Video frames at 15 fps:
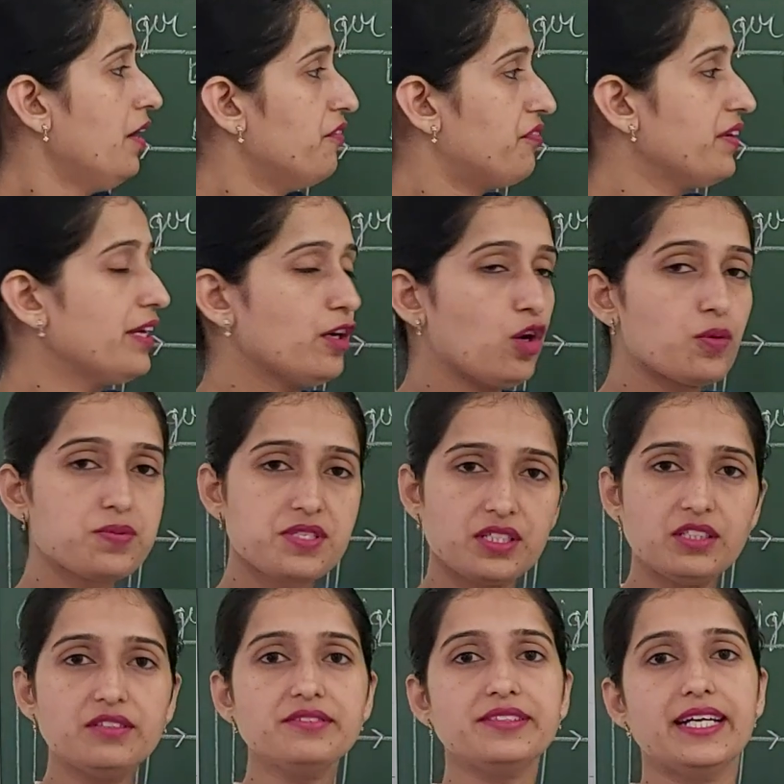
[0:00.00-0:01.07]
We
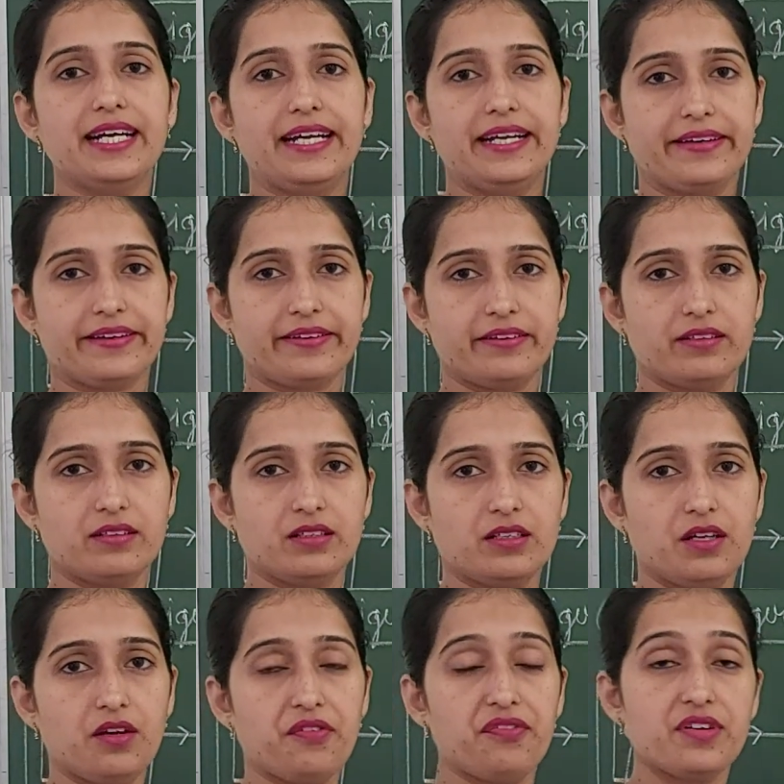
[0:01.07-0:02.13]
observe that
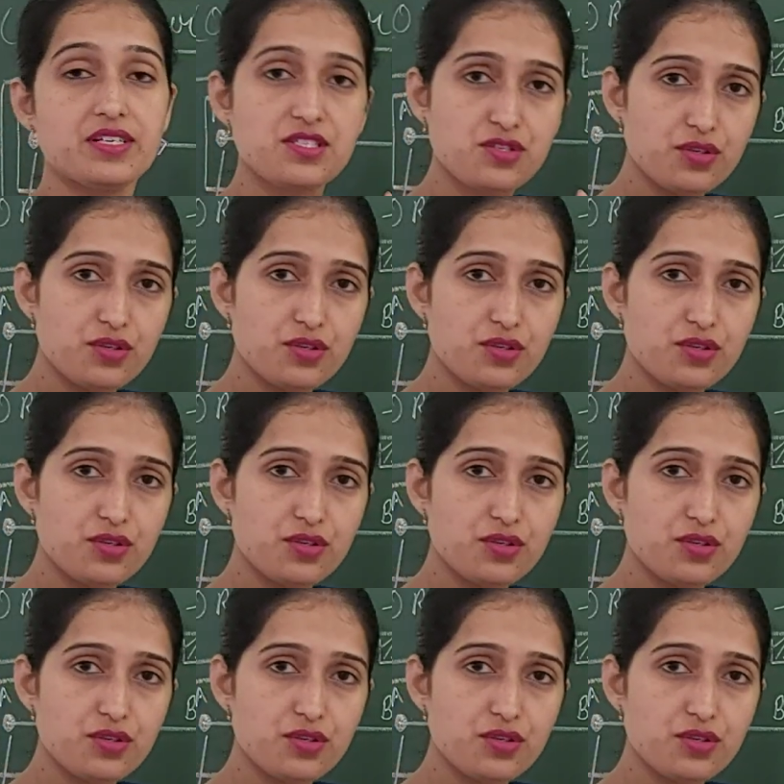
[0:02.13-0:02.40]
first